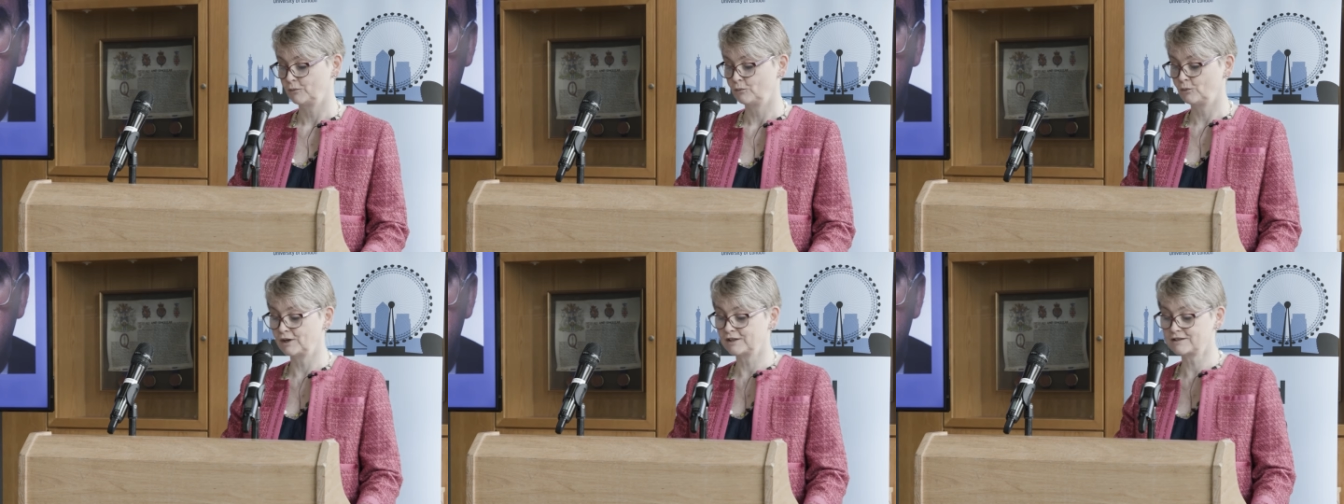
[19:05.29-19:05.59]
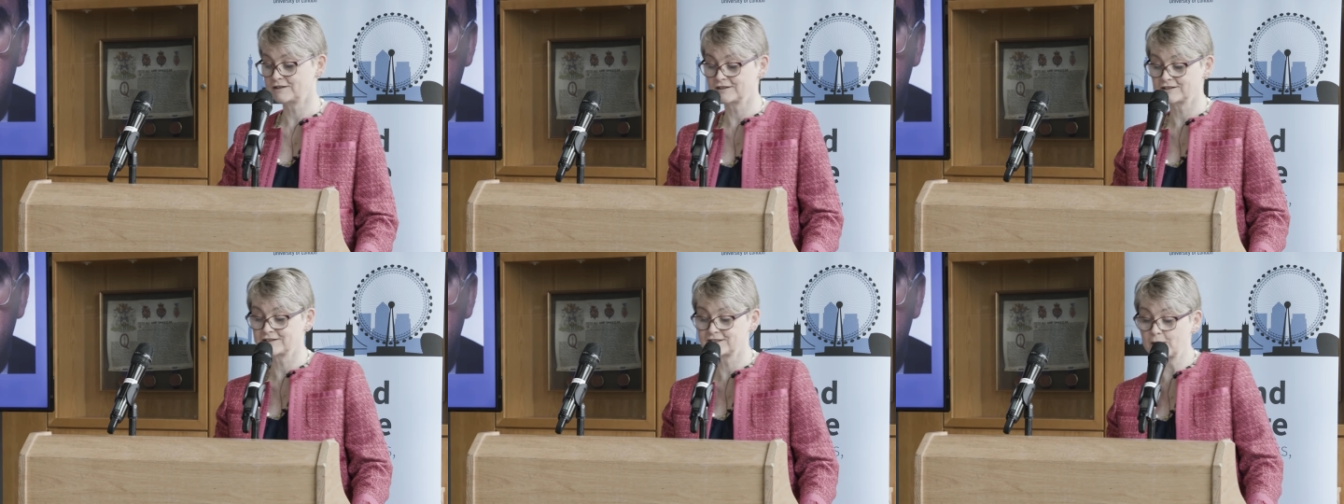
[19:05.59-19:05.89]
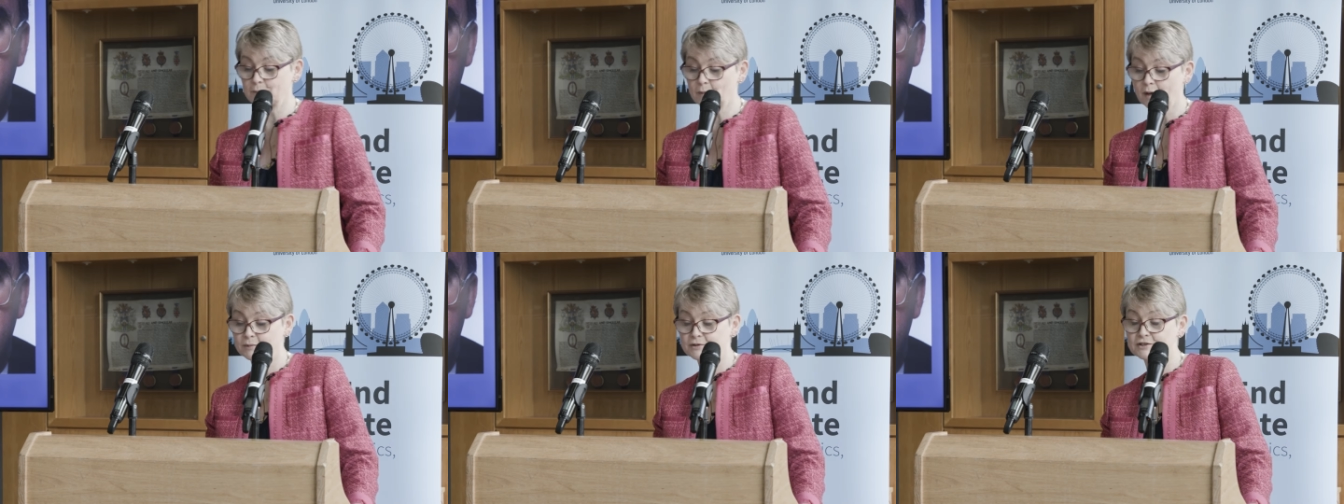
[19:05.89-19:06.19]
Words that
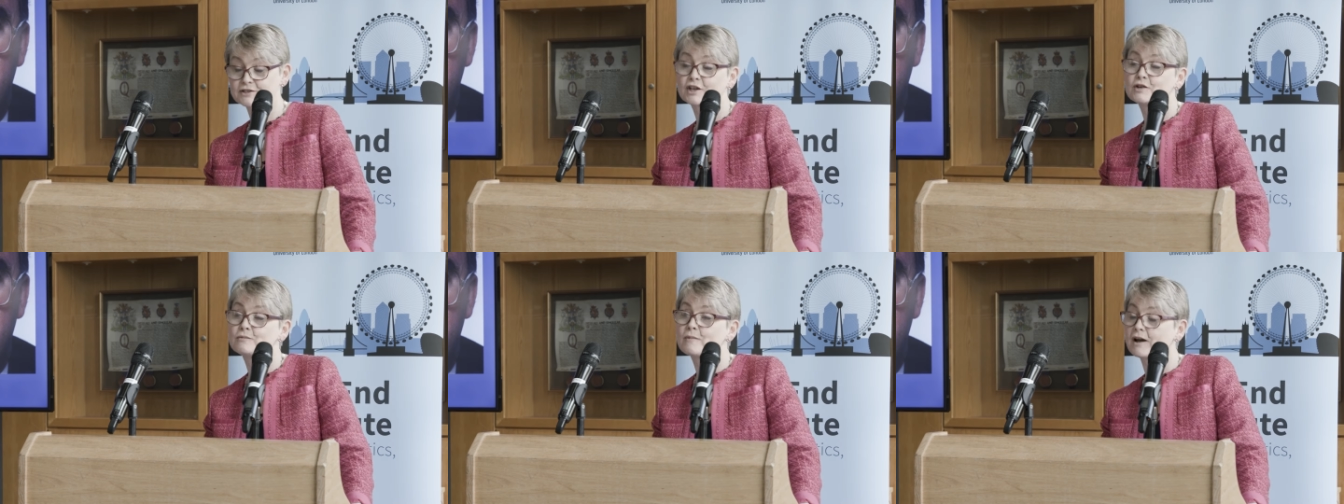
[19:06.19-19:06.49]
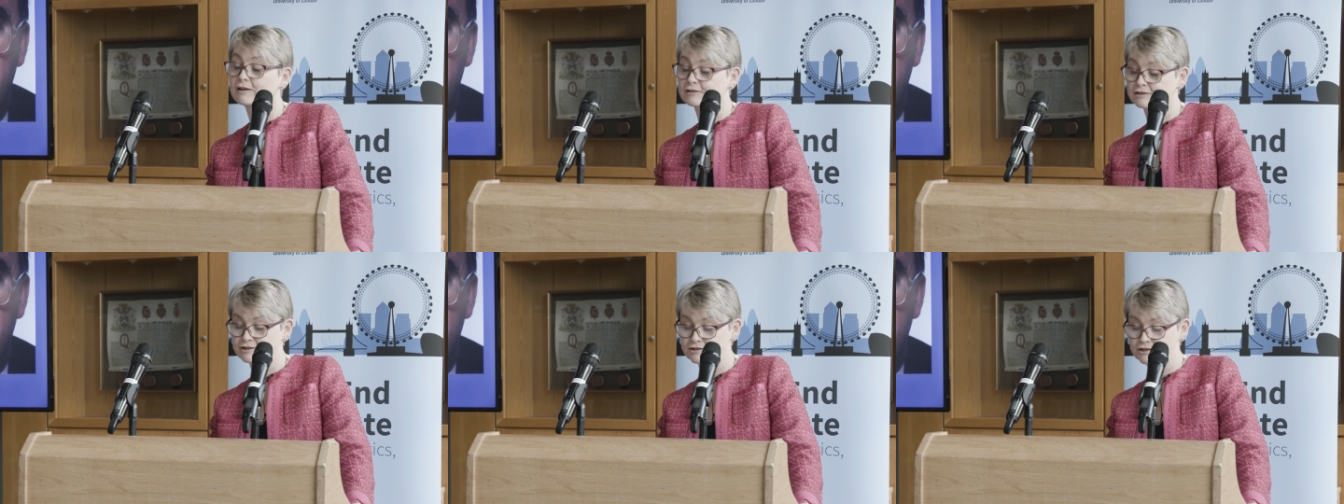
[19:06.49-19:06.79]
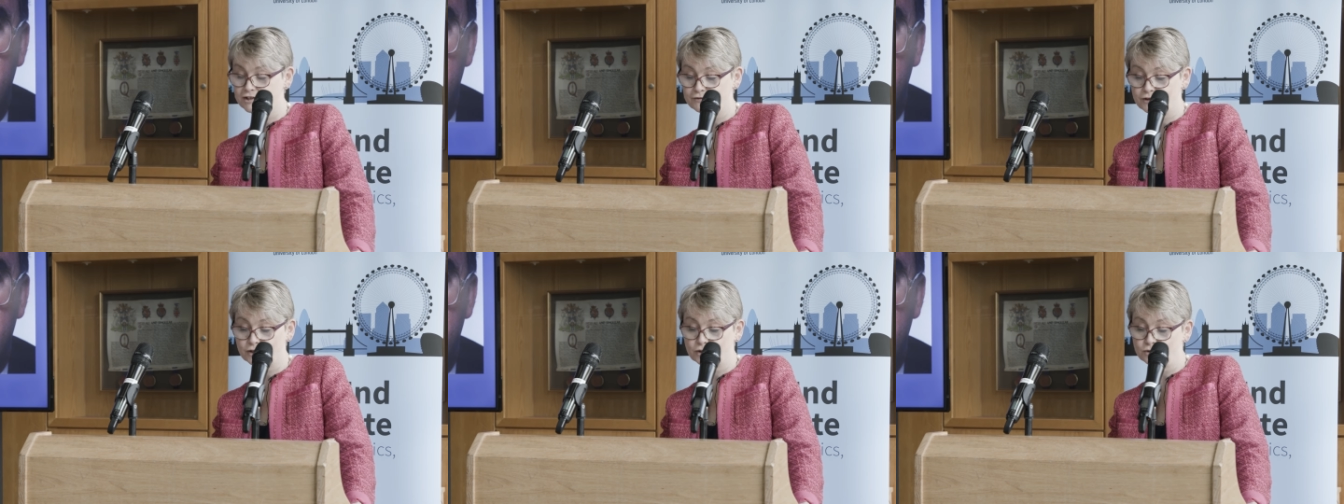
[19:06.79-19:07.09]
sum up so
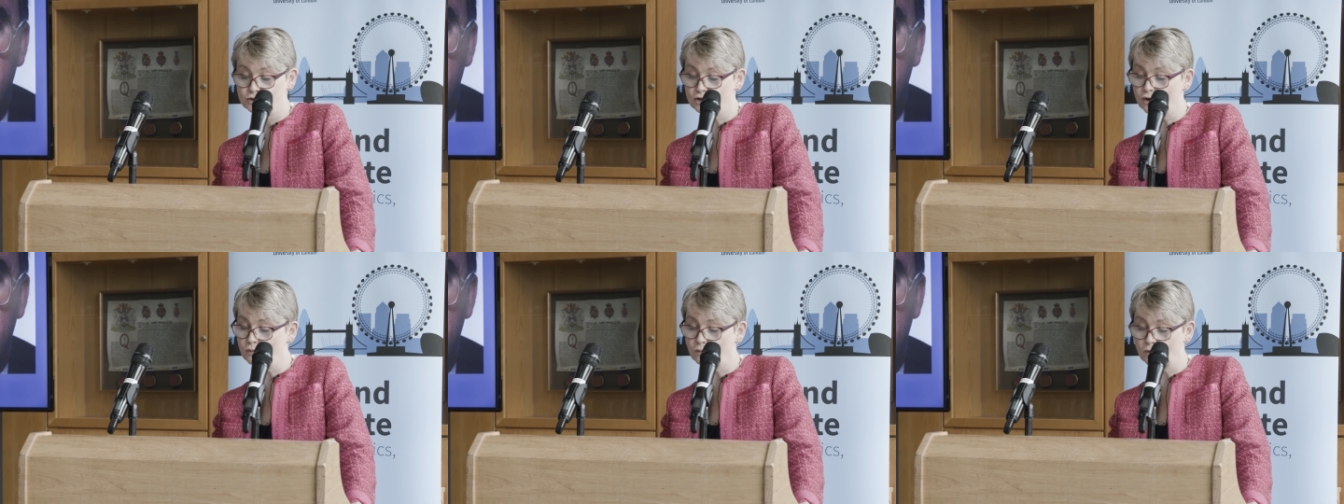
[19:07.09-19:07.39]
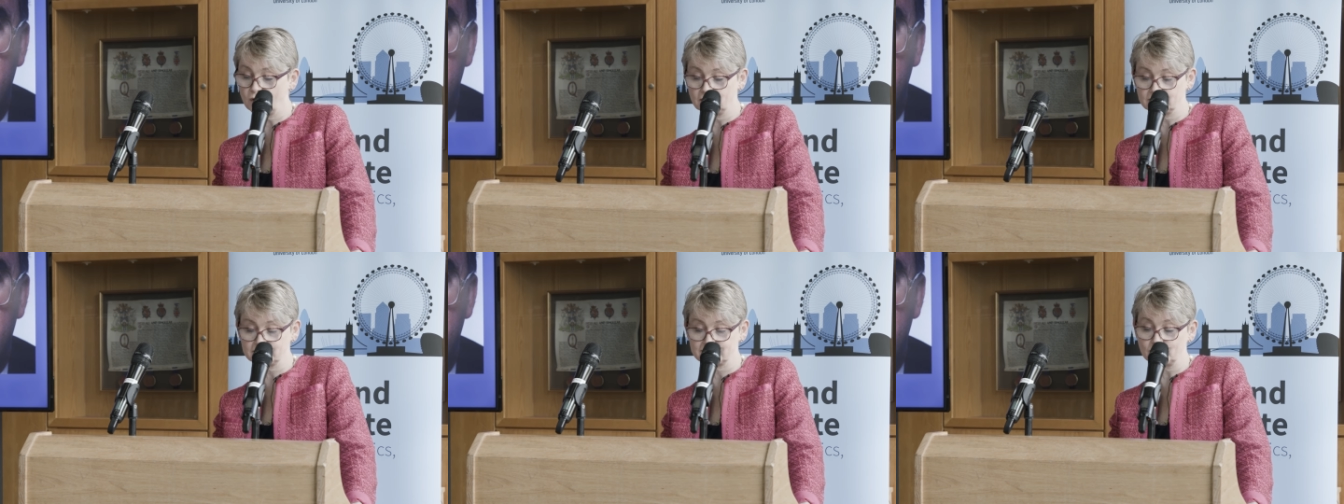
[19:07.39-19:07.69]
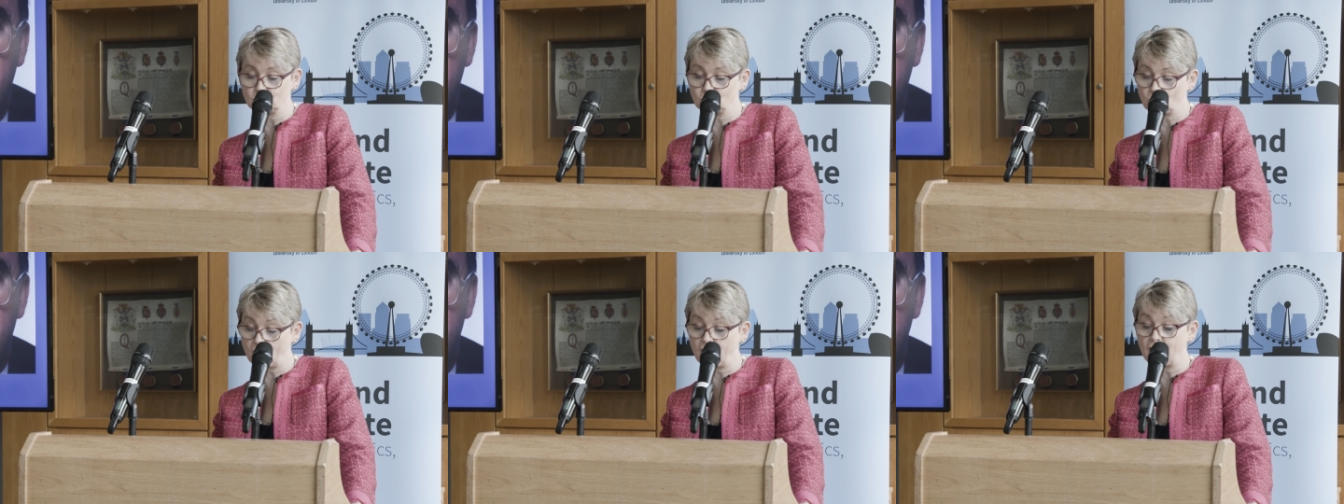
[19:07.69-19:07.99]
much of who John was
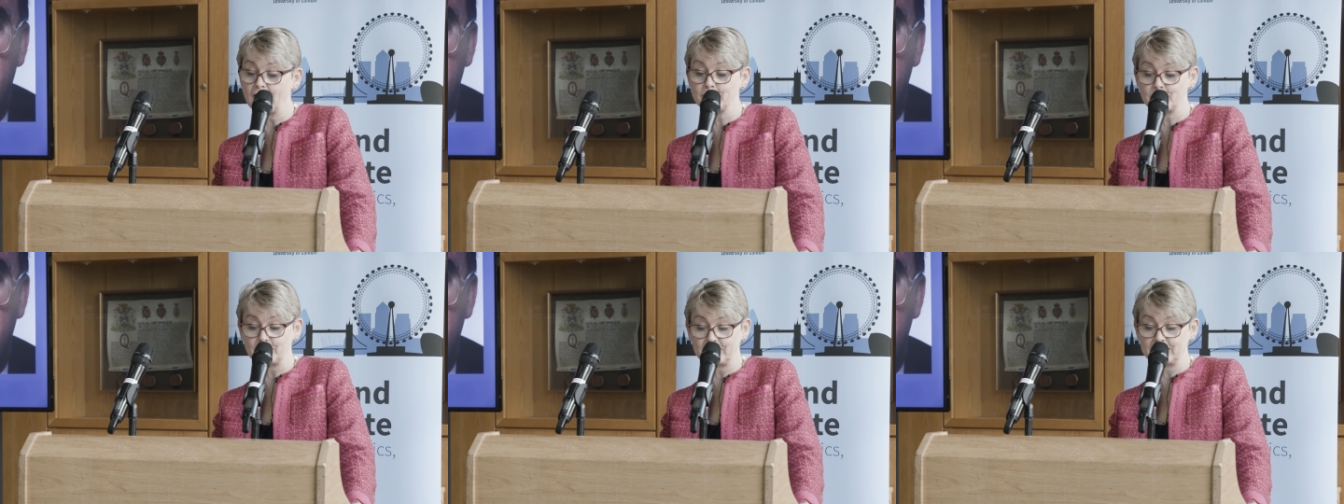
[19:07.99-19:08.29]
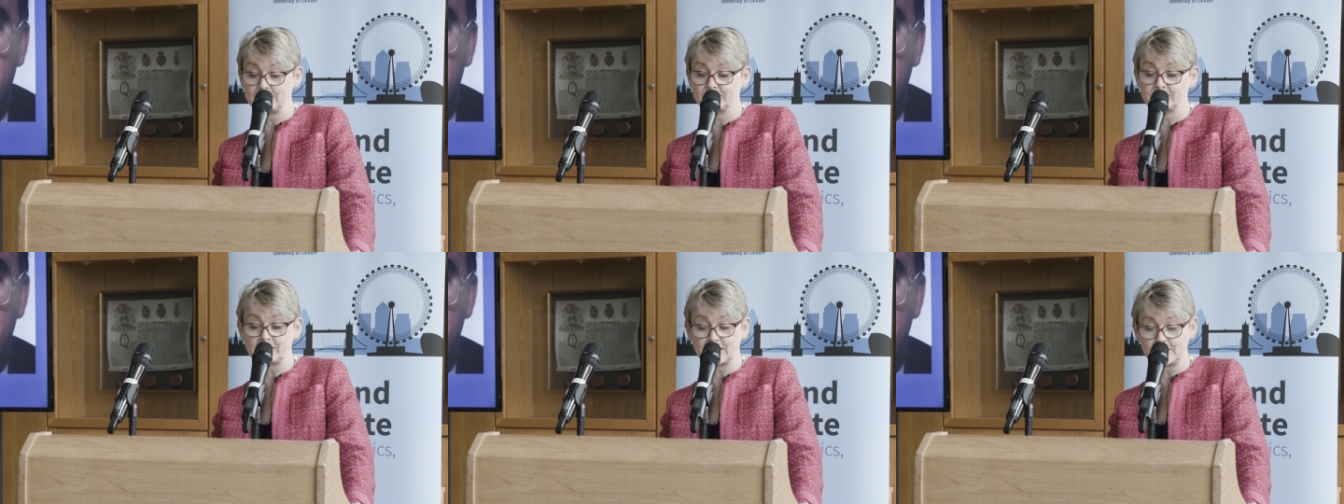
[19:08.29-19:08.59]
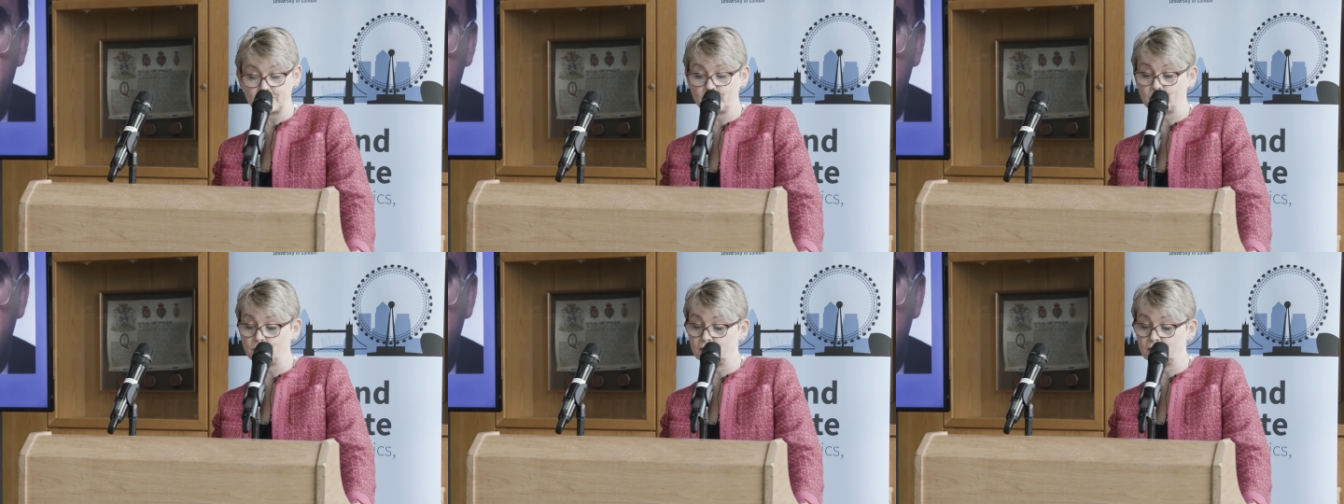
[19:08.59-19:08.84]
and what I believe the Labour